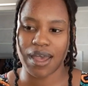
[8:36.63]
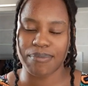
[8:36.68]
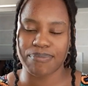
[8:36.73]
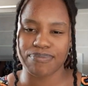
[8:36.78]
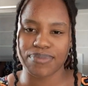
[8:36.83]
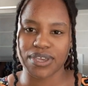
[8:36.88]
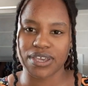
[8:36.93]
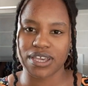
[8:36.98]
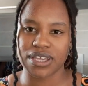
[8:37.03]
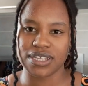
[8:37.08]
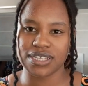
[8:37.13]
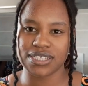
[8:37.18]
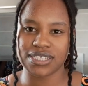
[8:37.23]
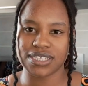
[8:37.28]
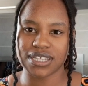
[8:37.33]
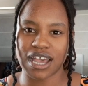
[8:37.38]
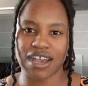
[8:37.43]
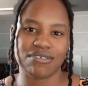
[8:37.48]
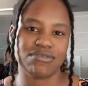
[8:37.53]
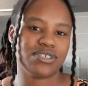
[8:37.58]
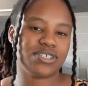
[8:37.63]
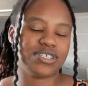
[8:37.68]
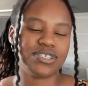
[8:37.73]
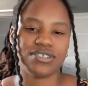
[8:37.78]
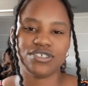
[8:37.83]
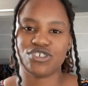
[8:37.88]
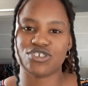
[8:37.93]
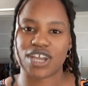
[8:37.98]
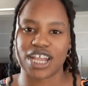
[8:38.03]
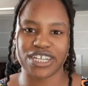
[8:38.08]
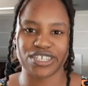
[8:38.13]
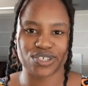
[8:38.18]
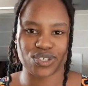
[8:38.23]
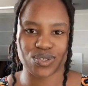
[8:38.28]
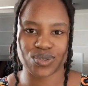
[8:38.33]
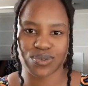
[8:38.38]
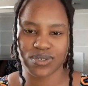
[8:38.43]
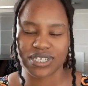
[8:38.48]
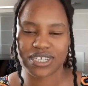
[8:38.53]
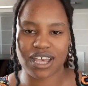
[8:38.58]
because I was still trying to
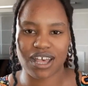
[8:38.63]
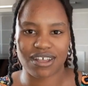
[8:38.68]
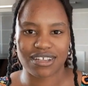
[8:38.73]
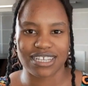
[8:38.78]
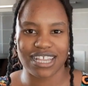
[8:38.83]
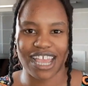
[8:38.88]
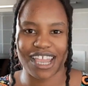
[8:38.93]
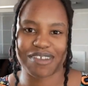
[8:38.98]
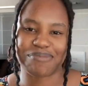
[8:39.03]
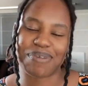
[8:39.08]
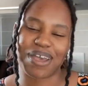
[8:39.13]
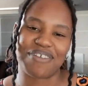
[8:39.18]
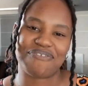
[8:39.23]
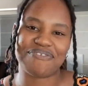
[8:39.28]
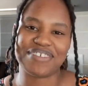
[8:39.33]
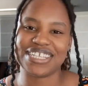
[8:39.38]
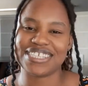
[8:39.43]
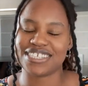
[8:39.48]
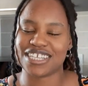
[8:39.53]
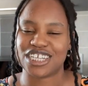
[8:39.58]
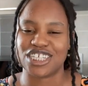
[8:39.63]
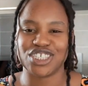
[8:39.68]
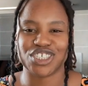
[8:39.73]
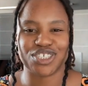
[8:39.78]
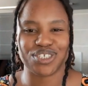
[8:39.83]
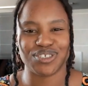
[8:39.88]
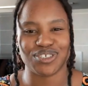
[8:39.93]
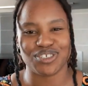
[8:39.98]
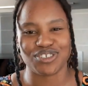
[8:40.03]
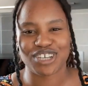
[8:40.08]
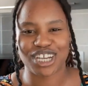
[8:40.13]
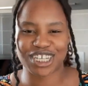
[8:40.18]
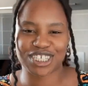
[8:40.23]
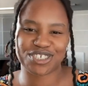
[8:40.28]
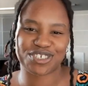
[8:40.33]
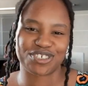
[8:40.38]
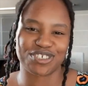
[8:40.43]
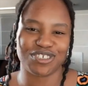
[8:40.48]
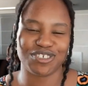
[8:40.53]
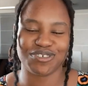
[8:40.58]
sort out like my visa issues, trying
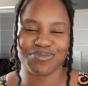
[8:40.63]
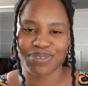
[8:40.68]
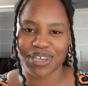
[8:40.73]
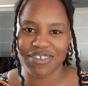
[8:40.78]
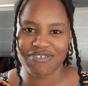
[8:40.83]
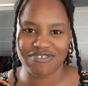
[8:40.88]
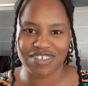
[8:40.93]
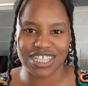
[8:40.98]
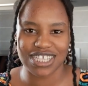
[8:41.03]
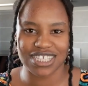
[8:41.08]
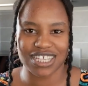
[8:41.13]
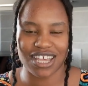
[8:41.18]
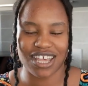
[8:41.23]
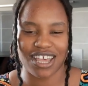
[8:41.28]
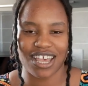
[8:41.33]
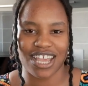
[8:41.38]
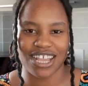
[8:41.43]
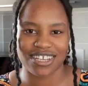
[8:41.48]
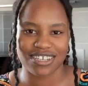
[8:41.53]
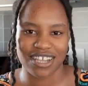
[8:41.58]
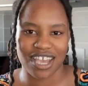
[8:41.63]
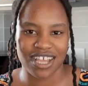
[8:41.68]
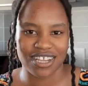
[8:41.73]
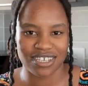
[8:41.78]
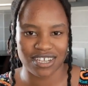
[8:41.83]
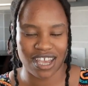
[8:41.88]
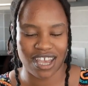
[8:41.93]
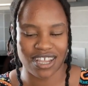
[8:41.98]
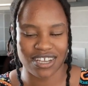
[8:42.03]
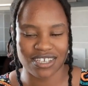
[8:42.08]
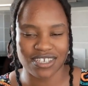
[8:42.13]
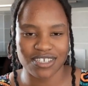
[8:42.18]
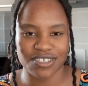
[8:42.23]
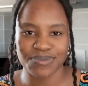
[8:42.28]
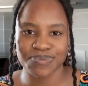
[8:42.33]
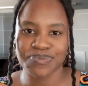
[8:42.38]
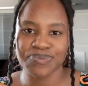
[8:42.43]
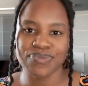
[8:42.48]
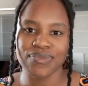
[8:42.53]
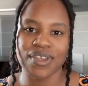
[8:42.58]
to renew my visa
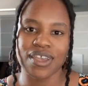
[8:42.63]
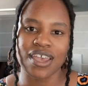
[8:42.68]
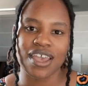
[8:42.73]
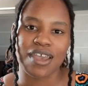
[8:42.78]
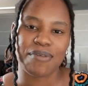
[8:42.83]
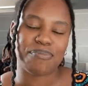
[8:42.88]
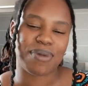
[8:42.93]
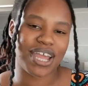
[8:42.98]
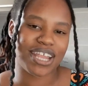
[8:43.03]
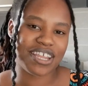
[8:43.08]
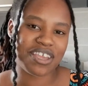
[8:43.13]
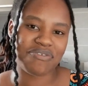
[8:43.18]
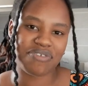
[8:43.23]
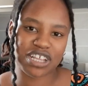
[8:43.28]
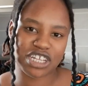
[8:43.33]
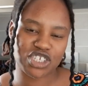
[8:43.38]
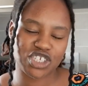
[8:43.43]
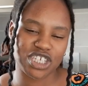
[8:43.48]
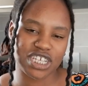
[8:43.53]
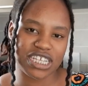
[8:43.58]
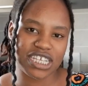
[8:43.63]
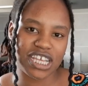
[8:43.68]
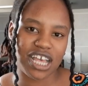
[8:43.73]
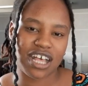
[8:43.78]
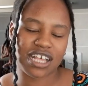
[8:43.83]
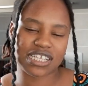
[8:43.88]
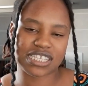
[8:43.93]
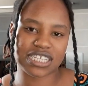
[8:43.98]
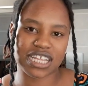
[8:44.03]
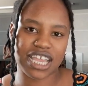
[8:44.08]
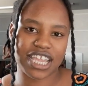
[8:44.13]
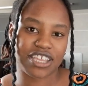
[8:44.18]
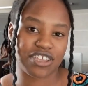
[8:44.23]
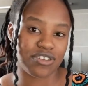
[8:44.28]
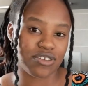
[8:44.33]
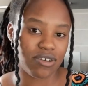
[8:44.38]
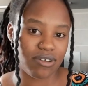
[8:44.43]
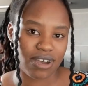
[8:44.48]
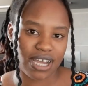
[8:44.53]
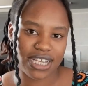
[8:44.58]
and. But eventually I was like,
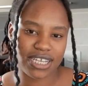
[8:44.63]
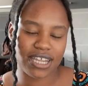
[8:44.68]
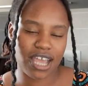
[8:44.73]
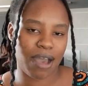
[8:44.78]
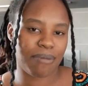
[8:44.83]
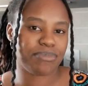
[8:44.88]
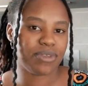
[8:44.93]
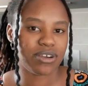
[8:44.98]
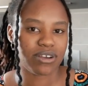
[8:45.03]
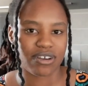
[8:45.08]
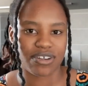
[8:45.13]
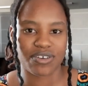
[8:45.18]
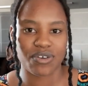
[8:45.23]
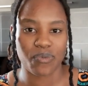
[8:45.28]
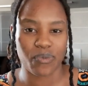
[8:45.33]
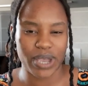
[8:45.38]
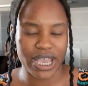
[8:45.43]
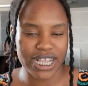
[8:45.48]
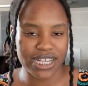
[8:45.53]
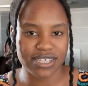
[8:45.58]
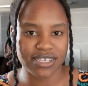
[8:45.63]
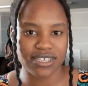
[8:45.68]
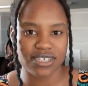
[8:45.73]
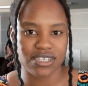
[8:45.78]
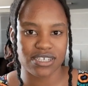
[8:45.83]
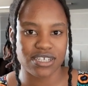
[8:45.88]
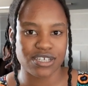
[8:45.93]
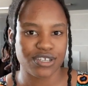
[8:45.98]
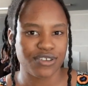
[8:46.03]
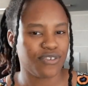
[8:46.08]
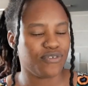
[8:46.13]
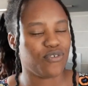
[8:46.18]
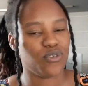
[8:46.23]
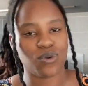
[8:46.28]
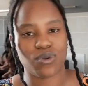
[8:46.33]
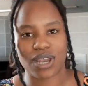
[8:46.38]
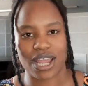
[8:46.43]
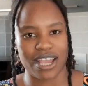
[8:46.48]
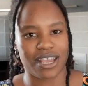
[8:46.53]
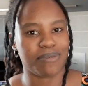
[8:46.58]
you know what, I'm not gonna wait
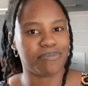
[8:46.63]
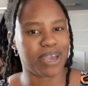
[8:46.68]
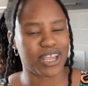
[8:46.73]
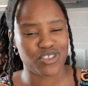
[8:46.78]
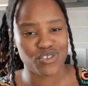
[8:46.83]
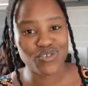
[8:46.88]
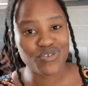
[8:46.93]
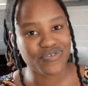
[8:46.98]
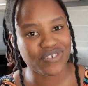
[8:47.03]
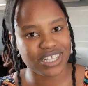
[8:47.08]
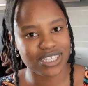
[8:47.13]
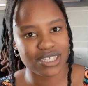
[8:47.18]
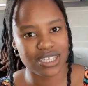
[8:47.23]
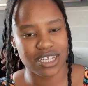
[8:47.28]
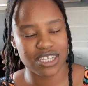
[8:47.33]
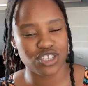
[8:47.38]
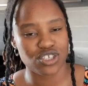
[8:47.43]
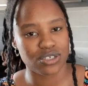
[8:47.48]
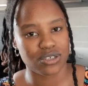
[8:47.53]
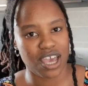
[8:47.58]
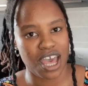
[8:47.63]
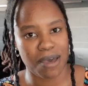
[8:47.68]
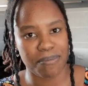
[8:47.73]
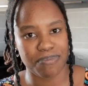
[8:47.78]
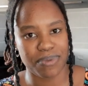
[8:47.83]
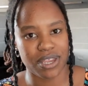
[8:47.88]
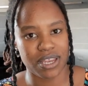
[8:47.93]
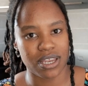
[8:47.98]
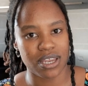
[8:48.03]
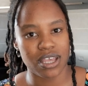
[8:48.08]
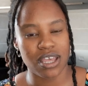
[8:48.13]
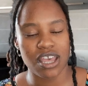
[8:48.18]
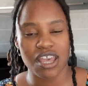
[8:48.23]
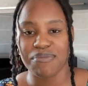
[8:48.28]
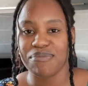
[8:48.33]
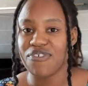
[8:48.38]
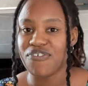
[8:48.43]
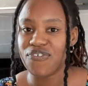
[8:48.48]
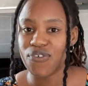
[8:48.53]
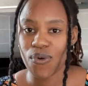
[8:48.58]
for like my new visa to happen
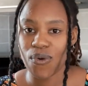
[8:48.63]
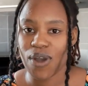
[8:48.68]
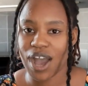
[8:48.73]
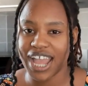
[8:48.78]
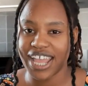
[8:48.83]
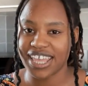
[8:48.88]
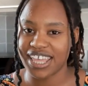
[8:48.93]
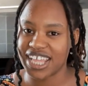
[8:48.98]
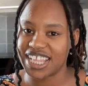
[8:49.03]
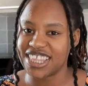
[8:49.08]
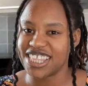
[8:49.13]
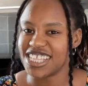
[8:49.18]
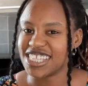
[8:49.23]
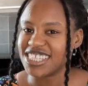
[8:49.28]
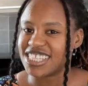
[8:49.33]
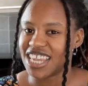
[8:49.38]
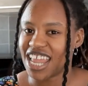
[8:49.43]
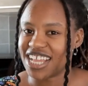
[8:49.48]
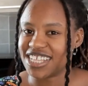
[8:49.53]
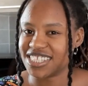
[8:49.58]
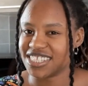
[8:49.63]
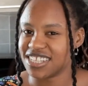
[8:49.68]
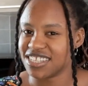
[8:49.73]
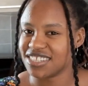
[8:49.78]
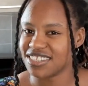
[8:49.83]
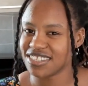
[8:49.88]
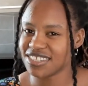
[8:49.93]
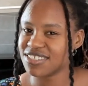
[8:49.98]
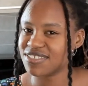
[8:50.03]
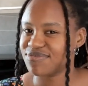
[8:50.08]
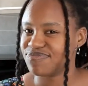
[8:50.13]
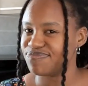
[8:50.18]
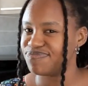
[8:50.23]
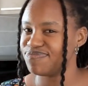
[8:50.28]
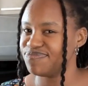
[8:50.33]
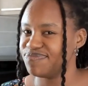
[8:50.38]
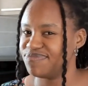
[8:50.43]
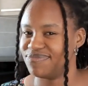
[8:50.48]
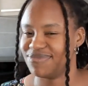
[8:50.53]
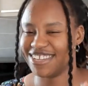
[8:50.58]
before I get this license.
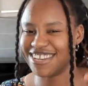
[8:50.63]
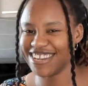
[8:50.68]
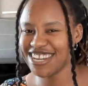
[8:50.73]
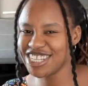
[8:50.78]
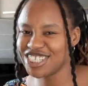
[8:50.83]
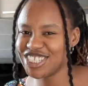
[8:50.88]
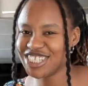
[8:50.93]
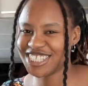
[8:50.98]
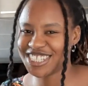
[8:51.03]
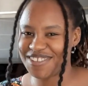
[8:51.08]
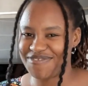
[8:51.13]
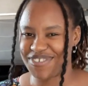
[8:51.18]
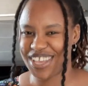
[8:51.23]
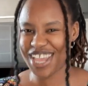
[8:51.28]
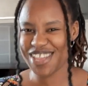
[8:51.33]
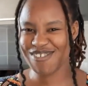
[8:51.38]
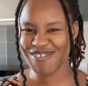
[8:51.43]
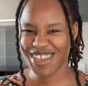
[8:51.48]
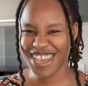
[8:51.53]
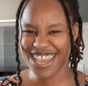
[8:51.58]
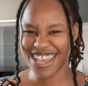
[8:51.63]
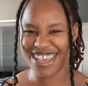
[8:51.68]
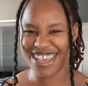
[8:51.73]
Initiative, can you